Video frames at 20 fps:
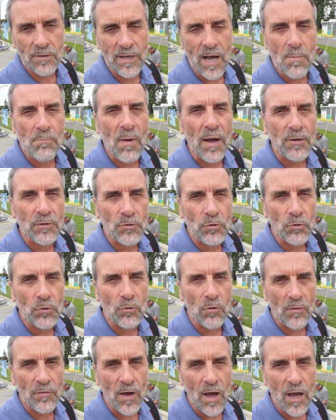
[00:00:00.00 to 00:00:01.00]
Kathmandu
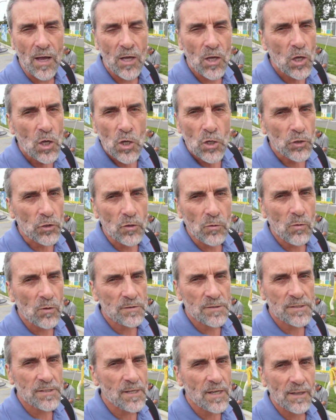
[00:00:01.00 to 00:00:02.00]
or that, you
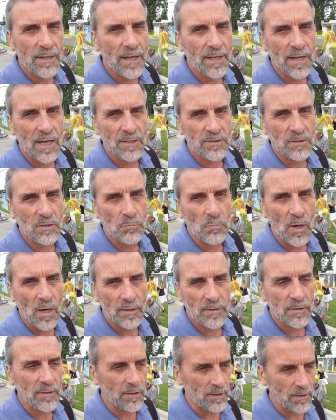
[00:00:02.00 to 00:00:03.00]
won't see a lead-acid
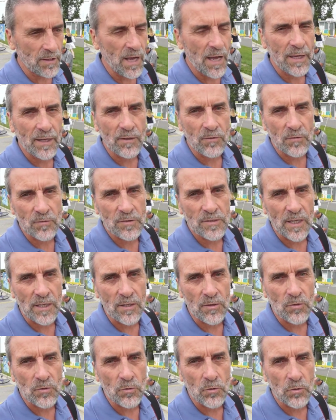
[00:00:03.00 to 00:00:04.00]
battery lying on the side
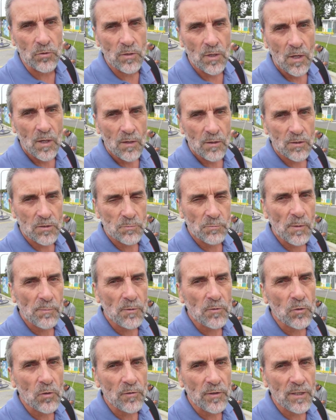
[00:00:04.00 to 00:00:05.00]
of the road because
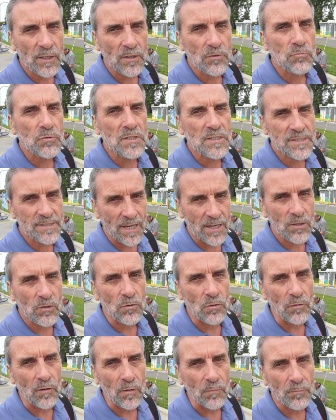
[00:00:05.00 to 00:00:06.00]
people know they can
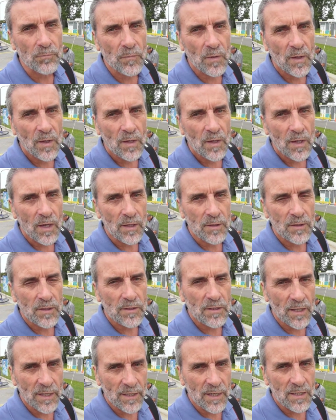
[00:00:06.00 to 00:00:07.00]
recycle them.
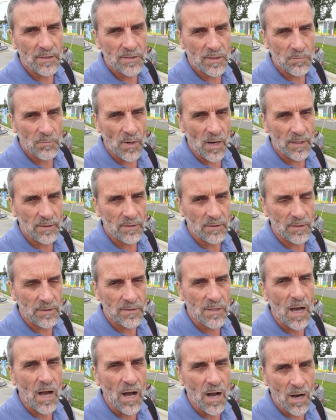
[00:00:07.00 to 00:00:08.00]
And lead-acid
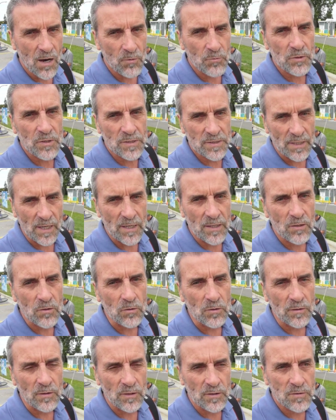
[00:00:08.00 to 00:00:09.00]
batteries are
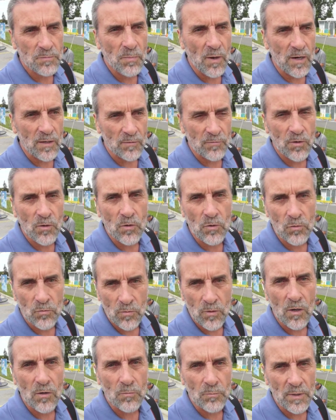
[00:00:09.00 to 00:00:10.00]
recycled, and it's part of our
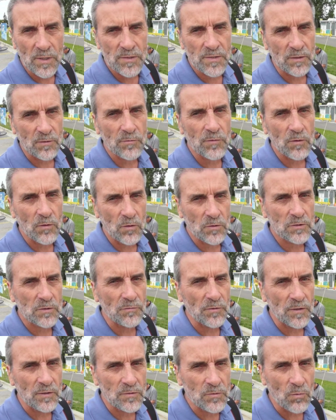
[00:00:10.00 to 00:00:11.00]
basic
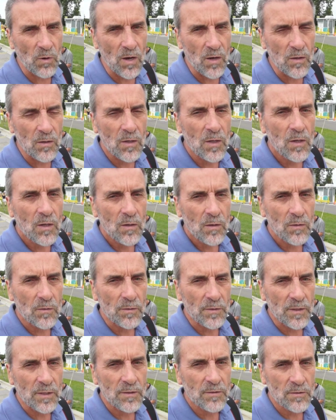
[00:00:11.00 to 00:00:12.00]
philosophy as well,
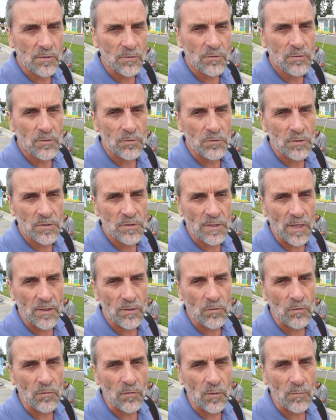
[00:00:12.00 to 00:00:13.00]
okay, to
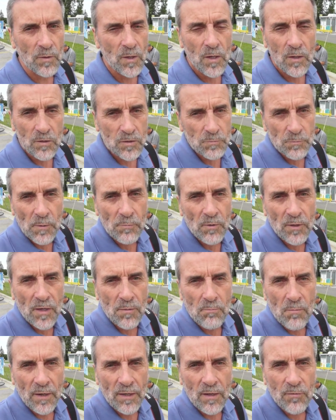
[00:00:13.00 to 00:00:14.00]
recycle them. Because people
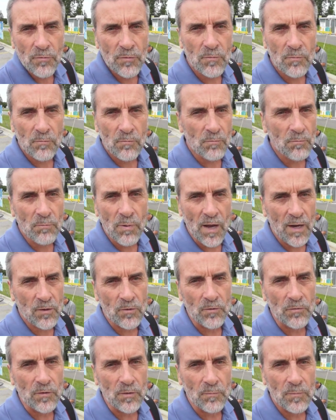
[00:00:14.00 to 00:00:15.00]
get money back
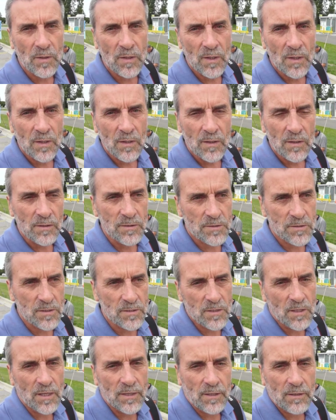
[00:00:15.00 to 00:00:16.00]
on them. It's
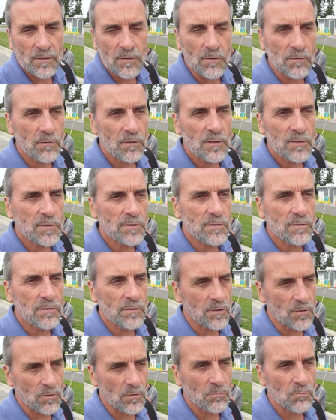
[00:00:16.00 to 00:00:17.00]
just like,
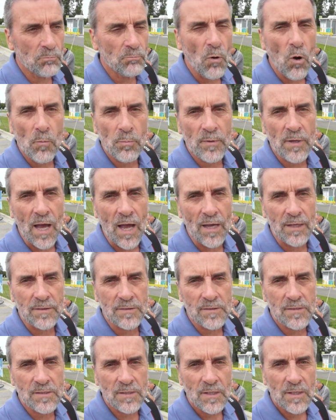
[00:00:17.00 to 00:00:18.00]
pop
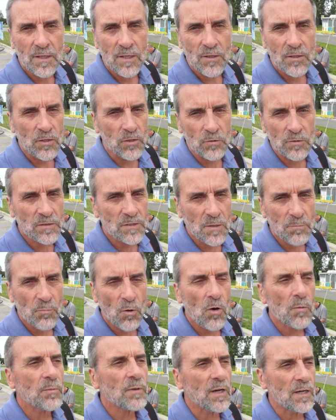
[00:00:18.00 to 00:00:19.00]
cans. You don't see
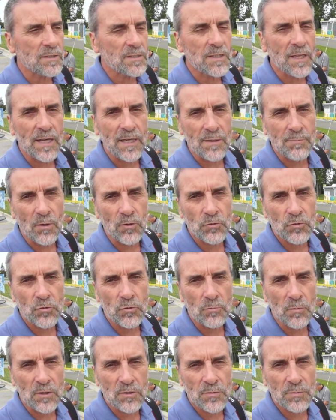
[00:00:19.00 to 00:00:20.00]
pop cans lying about
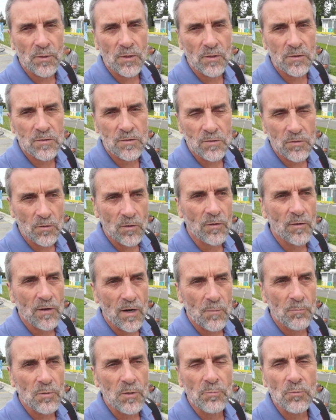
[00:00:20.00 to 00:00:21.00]
too much because, there
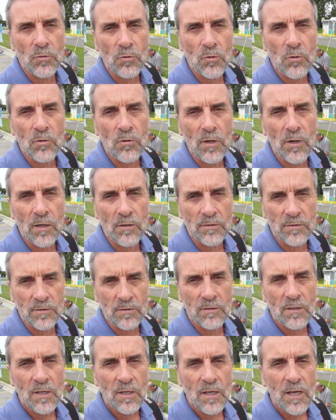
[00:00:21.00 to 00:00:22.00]
are people who go around
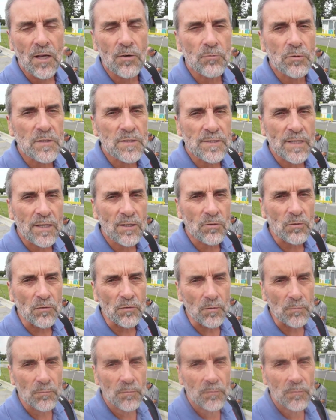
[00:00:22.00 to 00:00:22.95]
and recycle them.